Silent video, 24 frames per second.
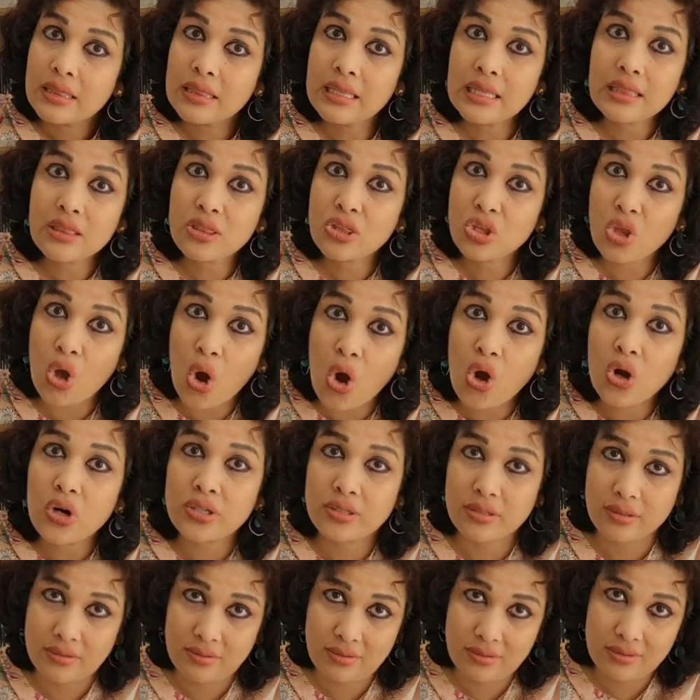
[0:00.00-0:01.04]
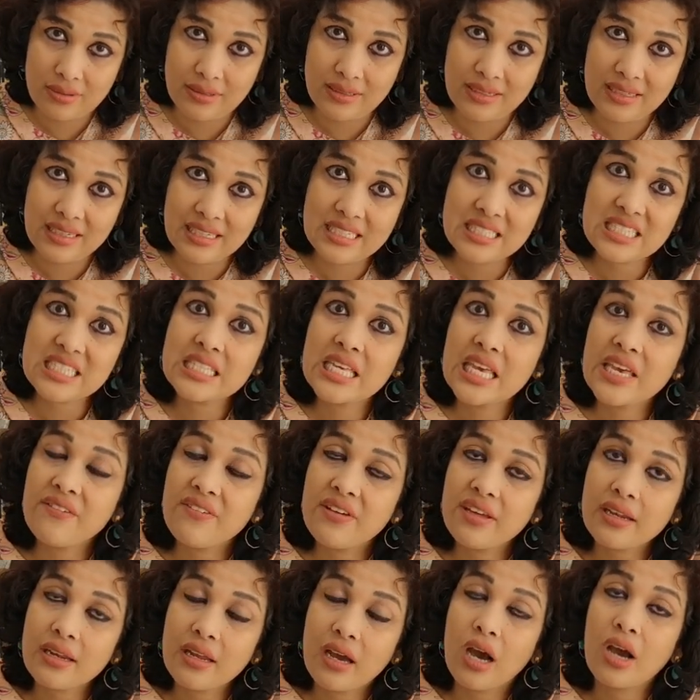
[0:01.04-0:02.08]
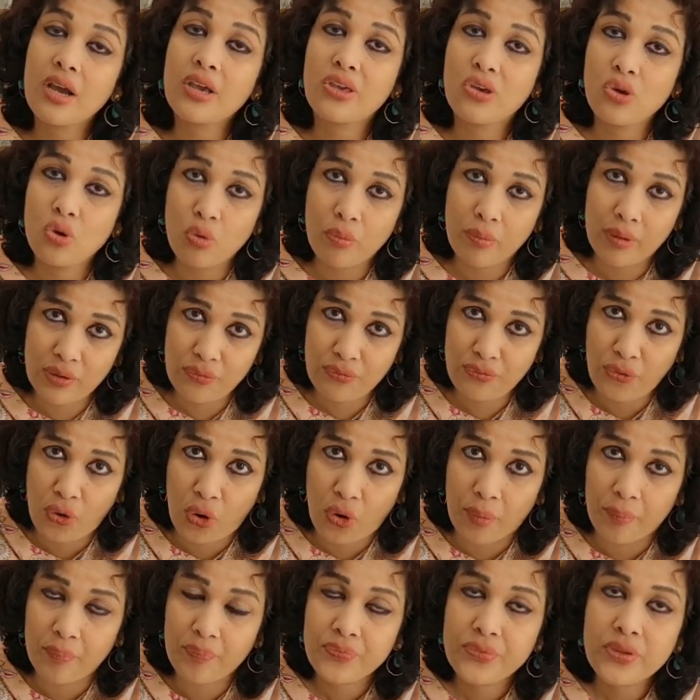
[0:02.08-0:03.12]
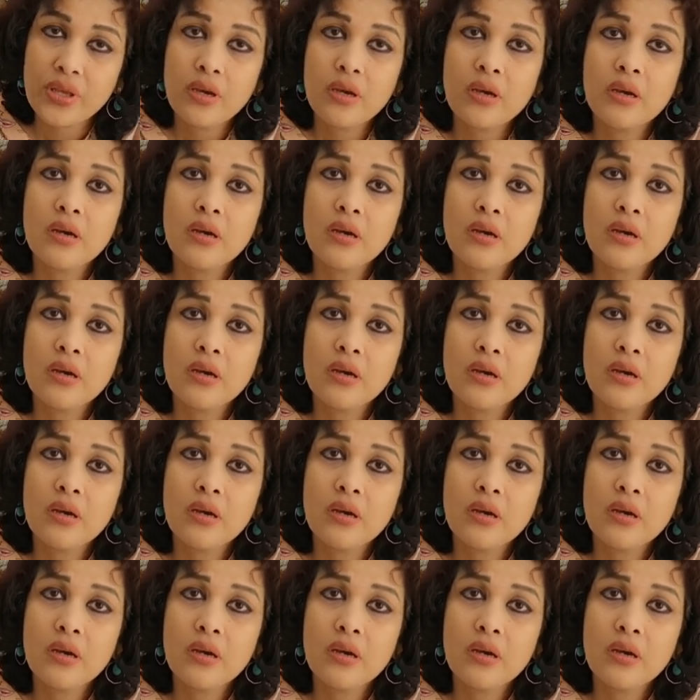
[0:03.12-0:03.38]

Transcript: The thought is given a human form.